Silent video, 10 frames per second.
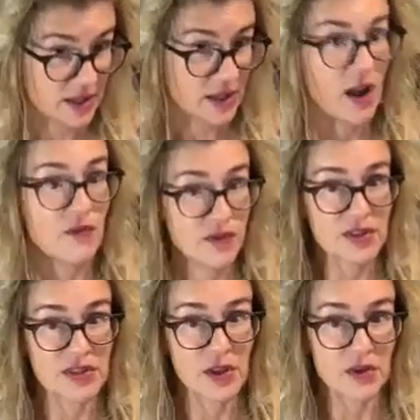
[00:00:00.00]

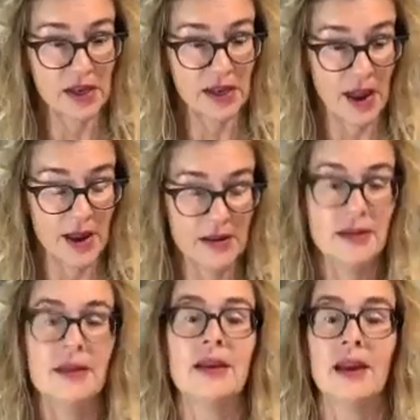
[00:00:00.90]
comfort zone
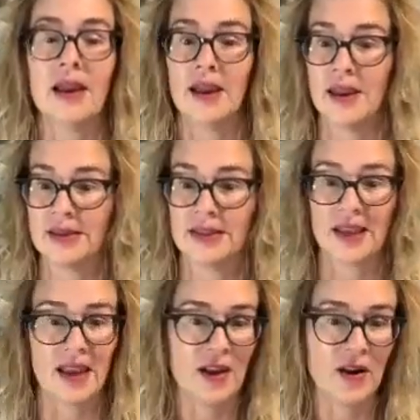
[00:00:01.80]
again and
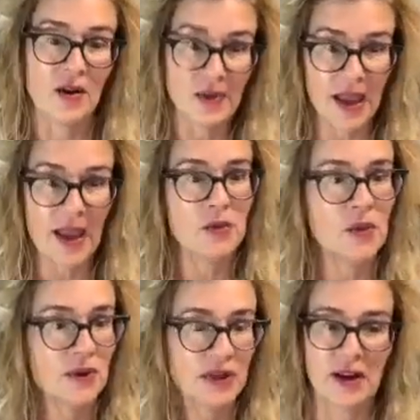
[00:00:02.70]
say, okay,
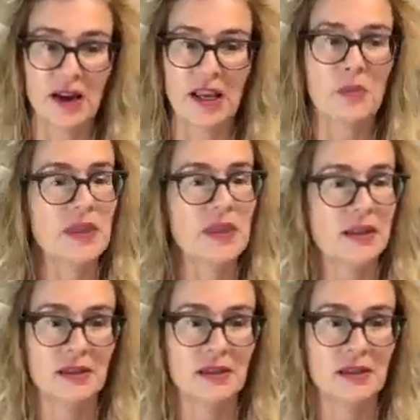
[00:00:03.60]
well, here I am in the,